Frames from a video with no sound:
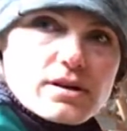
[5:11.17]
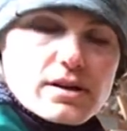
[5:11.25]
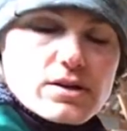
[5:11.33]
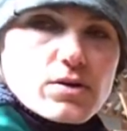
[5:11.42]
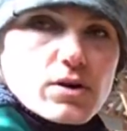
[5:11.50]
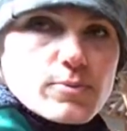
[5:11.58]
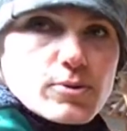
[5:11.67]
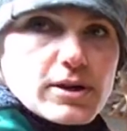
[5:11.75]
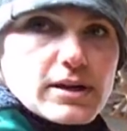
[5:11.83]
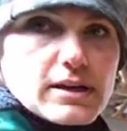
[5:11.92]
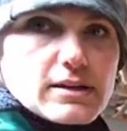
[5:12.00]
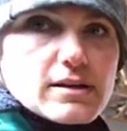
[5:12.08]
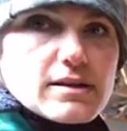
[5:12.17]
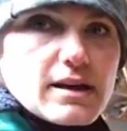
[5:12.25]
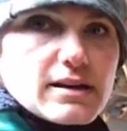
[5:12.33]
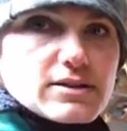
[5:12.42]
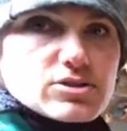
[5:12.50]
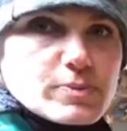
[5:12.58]
incorporating that
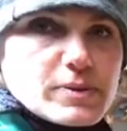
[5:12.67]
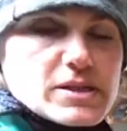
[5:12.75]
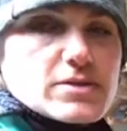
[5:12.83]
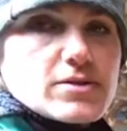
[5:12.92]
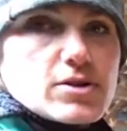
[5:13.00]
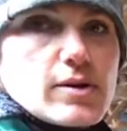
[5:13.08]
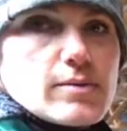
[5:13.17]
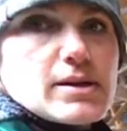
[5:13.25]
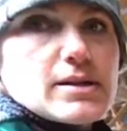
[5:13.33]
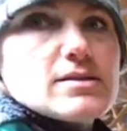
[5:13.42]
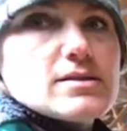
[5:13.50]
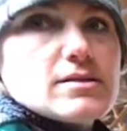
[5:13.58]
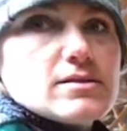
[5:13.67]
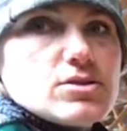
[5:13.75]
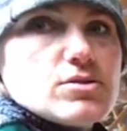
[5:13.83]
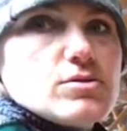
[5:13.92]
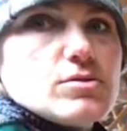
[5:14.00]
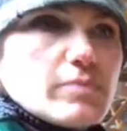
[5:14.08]
extra piece of equipment
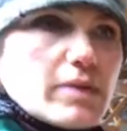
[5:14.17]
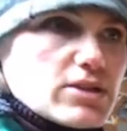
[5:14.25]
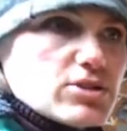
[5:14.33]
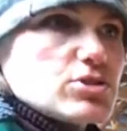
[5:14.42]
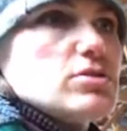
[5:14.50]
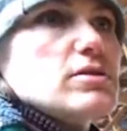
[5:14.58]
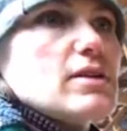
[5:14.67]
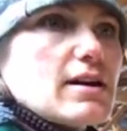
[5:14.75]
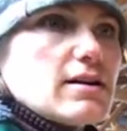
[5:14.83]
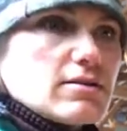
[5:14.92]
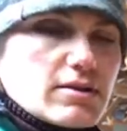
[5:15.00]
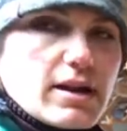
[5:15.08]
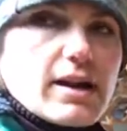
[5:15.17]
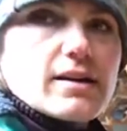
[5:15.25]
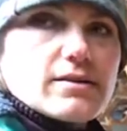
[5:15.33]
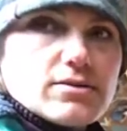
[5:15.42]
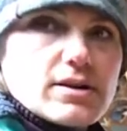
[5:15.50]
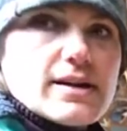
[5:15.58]
to make sure that, okay,
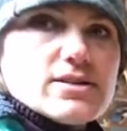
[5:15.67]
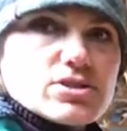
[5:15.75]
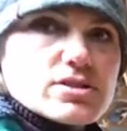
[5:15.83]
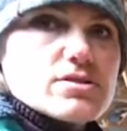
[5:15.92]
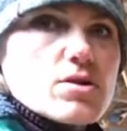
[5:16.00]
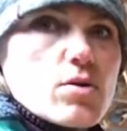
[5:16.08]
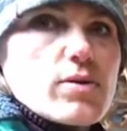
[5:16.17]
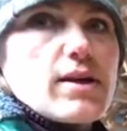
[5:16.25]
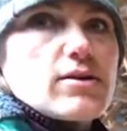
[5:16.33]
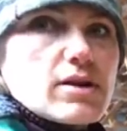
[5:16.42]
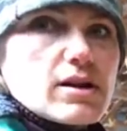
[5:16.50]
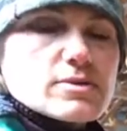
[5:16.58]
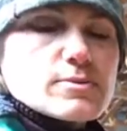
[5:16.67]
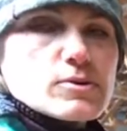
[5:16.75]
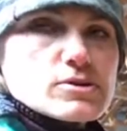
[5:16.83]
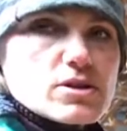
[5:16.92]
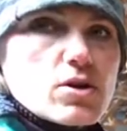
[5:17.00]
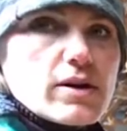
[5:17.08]
you guys just know that you're not supposed
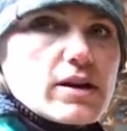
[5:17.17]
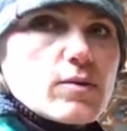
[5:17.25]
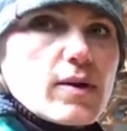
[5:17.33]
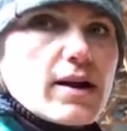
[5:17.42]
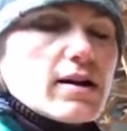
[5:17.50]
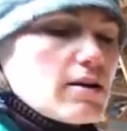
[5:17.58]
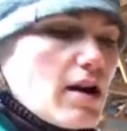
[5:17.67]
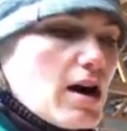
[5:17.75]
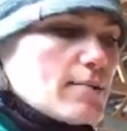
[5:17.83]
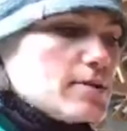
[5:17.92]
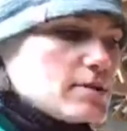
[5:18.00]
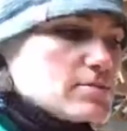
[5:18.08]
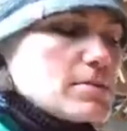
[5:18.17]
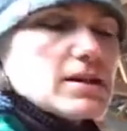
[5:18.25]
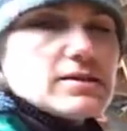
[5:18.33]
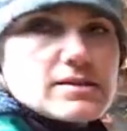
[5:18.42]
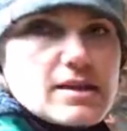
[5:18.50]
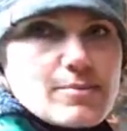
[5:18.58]
to go anywhere. Hobbles
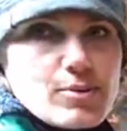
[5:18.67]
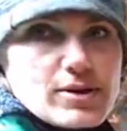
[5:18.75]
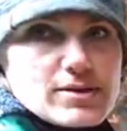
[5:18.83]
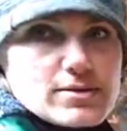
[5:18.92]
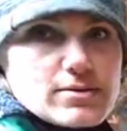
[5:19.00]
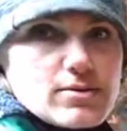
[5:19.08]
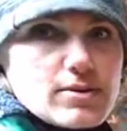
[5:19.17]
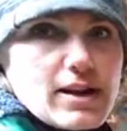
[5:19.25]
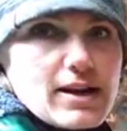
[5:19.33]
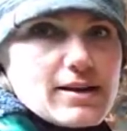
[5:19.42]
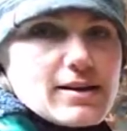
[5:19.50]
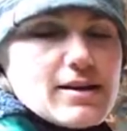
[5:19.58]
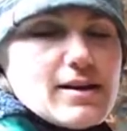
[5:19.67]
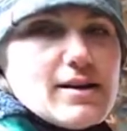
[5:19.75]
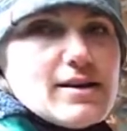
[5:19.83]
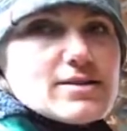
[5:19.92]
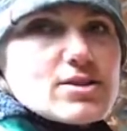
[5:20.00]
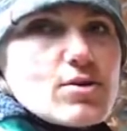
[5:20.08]
means stay put, okay?
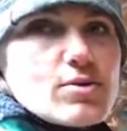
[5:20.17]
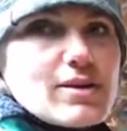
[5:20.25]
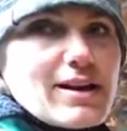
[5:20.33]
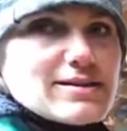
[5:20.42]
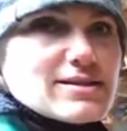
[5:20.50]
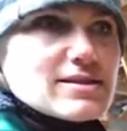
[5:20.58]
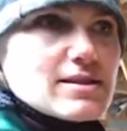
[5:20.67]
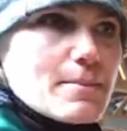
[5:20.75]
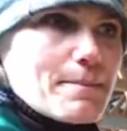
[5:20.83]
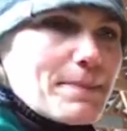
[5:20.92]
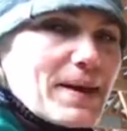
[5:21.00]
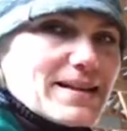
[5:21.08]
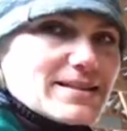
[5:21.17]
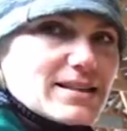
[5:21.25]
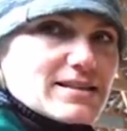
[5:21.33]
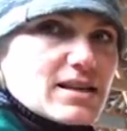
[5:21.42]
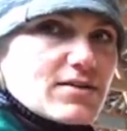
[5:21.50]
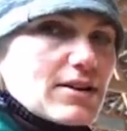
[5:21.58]
So that's the
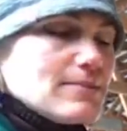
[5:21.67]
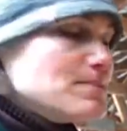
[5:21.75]
basics of it.